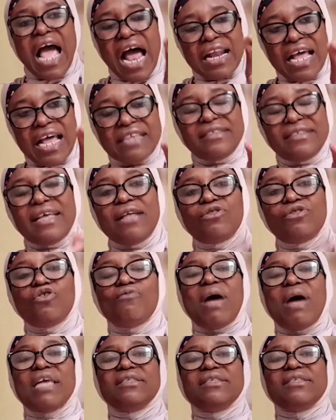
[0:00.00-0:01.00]
And I said to
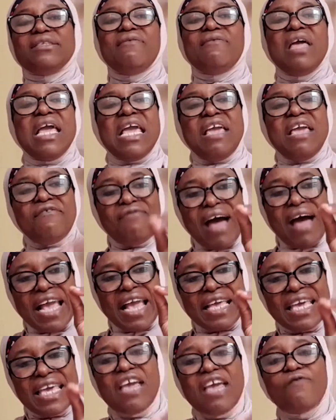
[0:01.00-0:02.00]
myself, if I
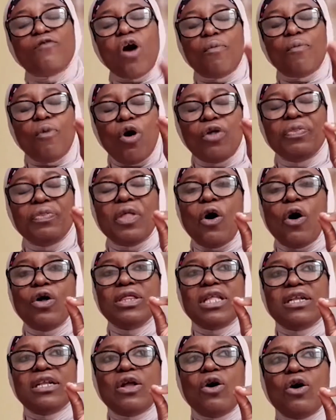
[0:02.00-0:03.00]
give up on
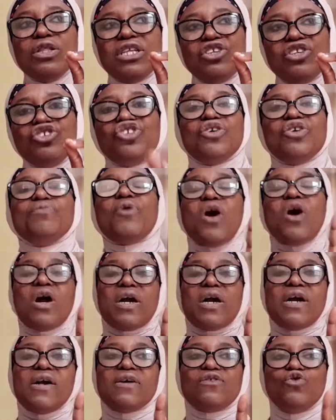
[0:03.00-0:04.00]
the Chibok
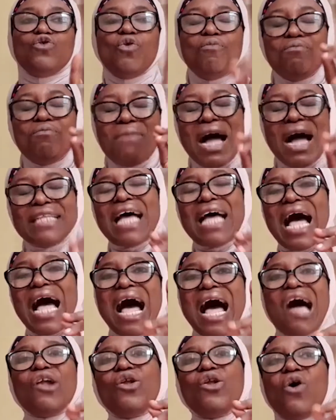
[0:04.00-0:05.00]
girls, no matter
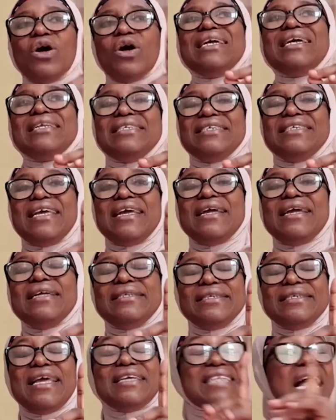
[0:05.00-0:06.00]
how long it
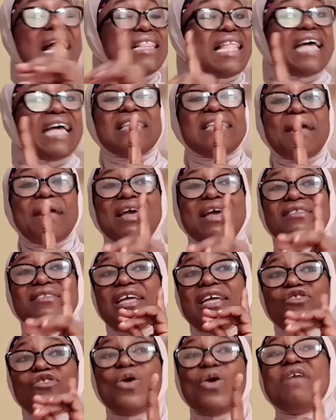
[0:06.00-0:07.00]
takes, and that time I
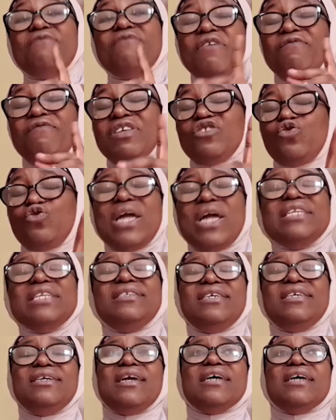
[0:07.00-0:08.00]
said, even if it's
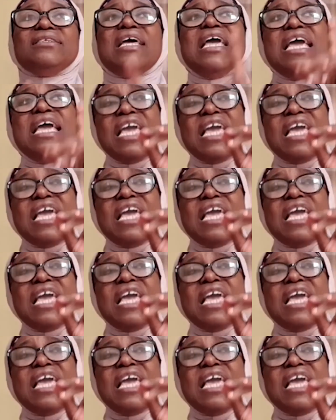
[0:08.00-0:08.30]
20 years,